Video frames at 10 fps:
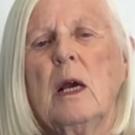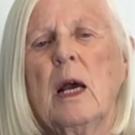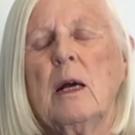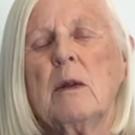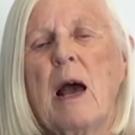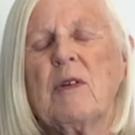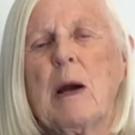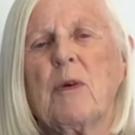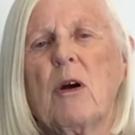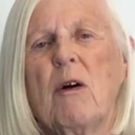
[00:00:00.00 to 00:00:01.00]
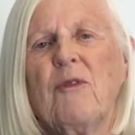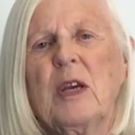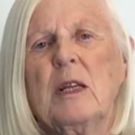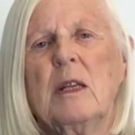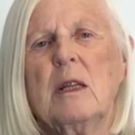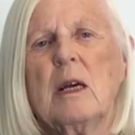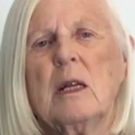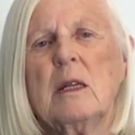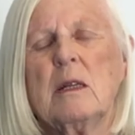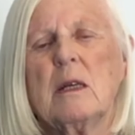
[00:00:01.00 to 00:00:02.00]
And have a cup of coffee.
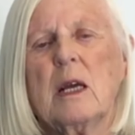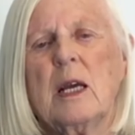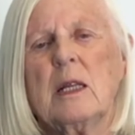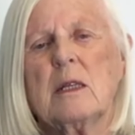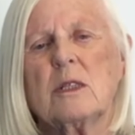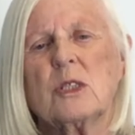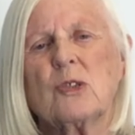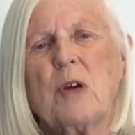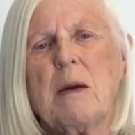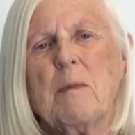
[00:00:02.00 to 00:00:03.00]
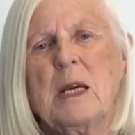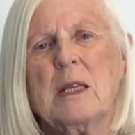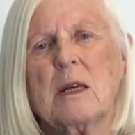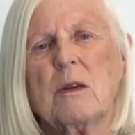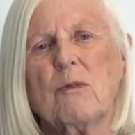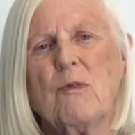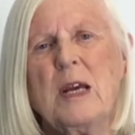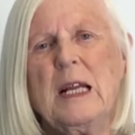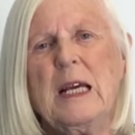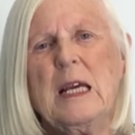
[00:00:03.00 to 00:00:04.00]
And it struck me that
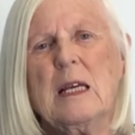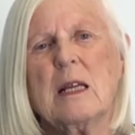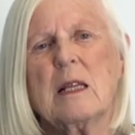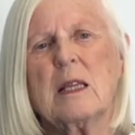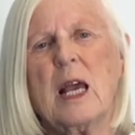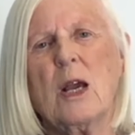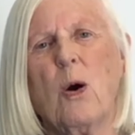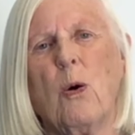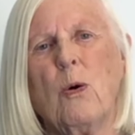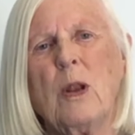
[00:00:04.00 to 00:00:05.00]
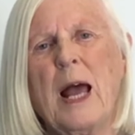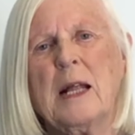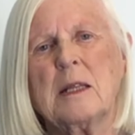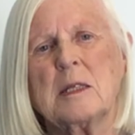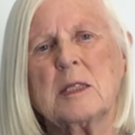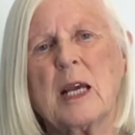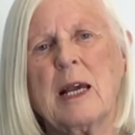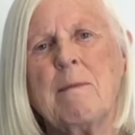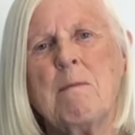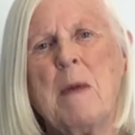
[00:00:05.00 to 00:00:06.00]
really they all had the
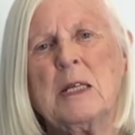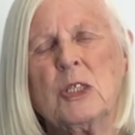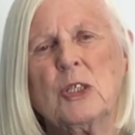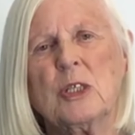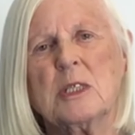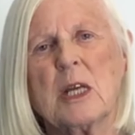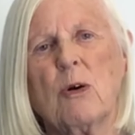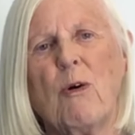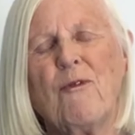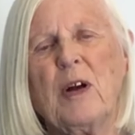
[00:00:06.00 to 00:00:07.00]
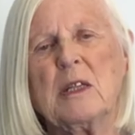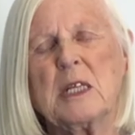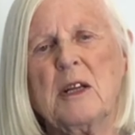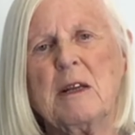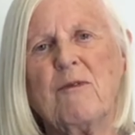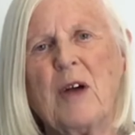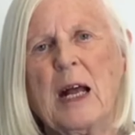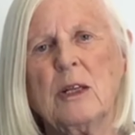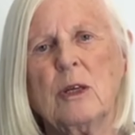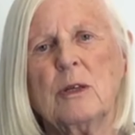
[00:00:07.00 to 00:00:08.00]
same messages. They all felt
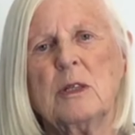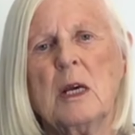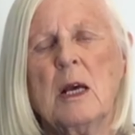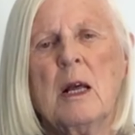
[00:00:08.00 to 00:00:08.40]
undervalued.